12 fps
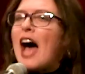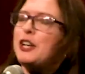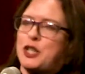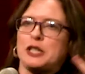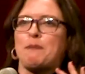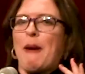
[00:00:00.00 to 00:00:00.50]

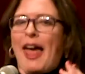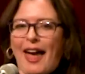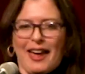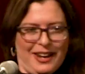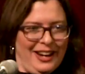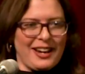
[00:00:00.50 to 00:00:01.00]
I just
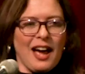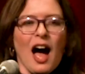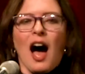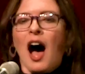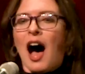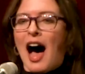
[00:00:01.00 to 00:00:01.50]
panic.
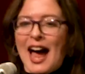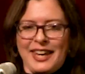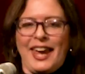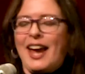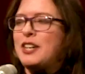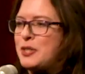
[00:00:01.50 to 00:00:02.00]
I
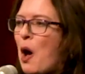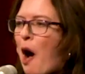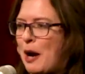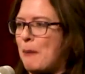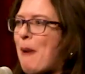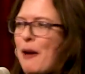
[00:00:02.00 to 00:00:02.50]
can't
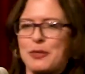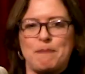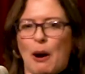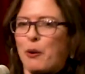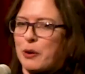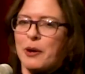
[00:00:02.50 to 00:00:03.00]
talk about the
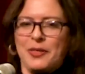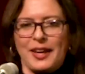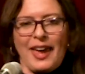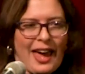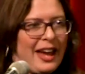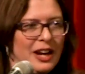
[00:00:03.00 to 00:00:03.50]
boner in the
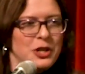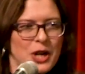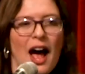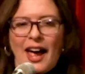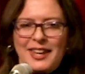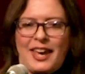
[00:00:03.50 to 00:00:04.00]

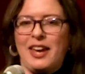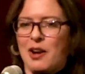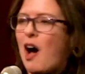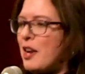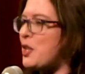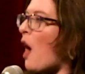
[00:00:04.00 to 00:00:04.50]
cage. I
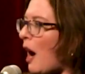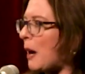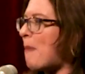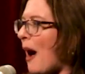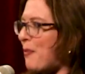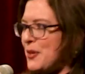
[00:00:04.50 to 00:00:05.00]
cannot
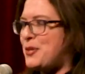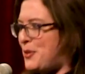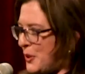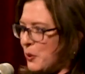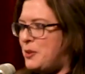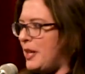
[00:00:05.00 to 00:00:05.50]
talk about
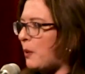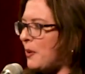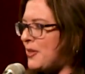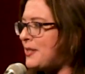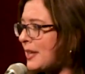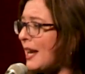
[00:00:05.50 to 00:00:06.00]
this zoo dick
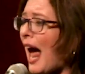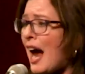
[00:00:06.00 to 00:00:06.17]
with this kid.